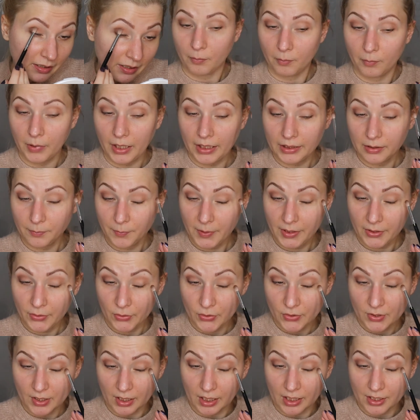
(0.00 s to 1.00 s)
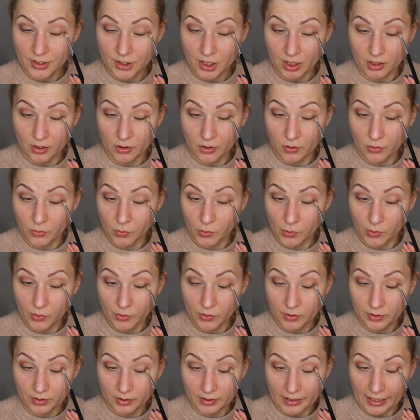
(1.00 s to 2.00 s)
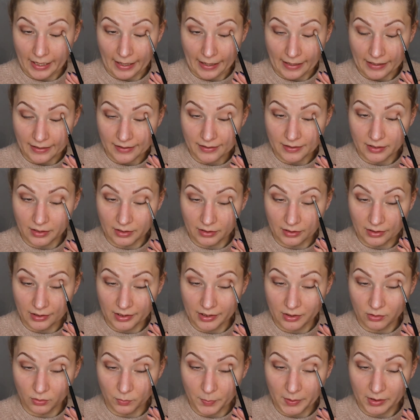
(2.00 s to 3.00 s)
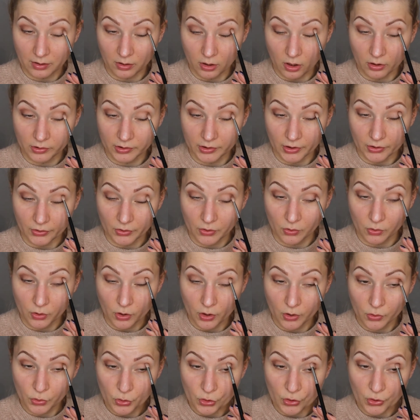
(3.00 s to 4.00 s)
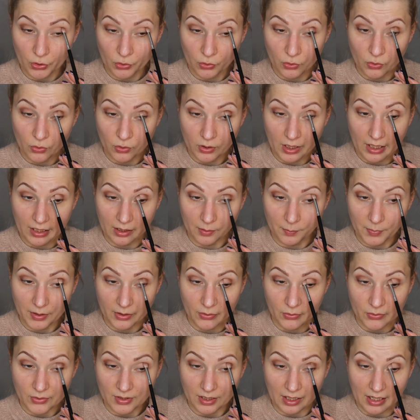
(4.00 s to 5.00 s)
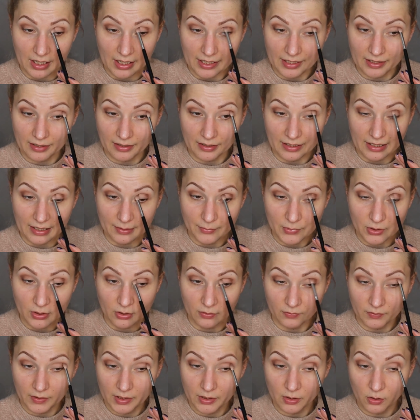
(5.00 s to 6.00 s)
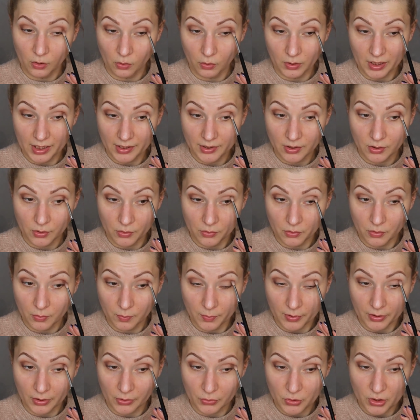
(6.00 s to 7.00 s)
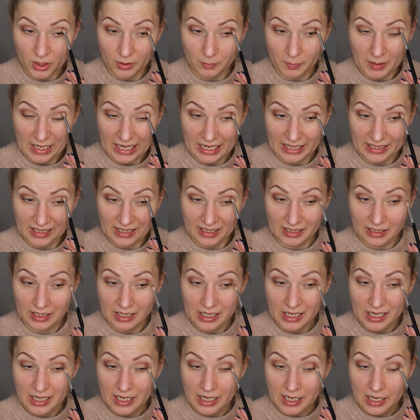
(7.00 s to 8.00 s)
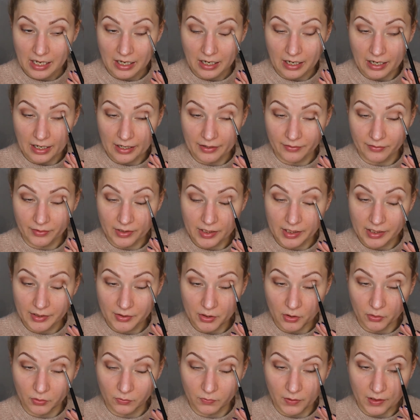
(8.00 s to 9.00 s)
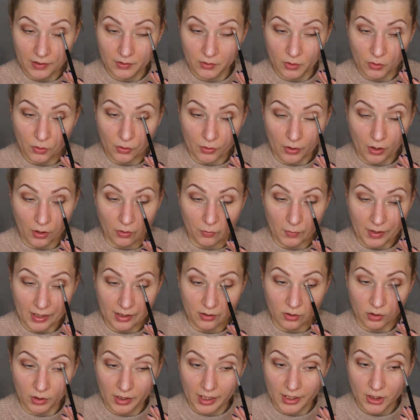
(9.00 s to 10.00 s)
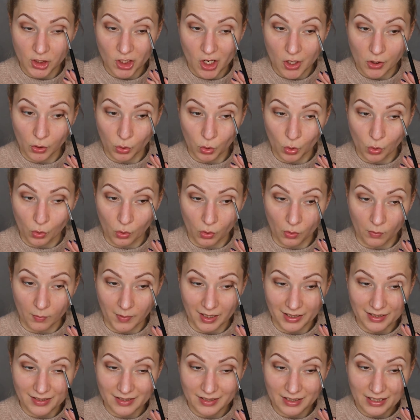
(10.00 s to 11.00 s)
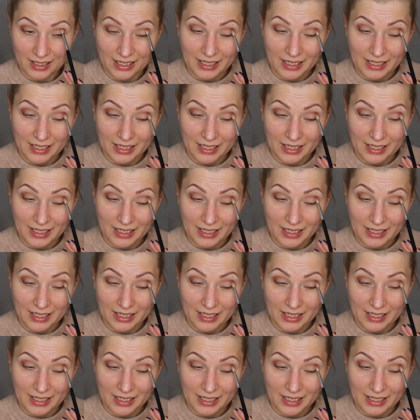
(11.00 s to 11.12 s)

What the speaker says: But because eyeshadow takes a little bit longer to go through, and because I am someone who likes to do project panning, I really don't want to grow my collection too much.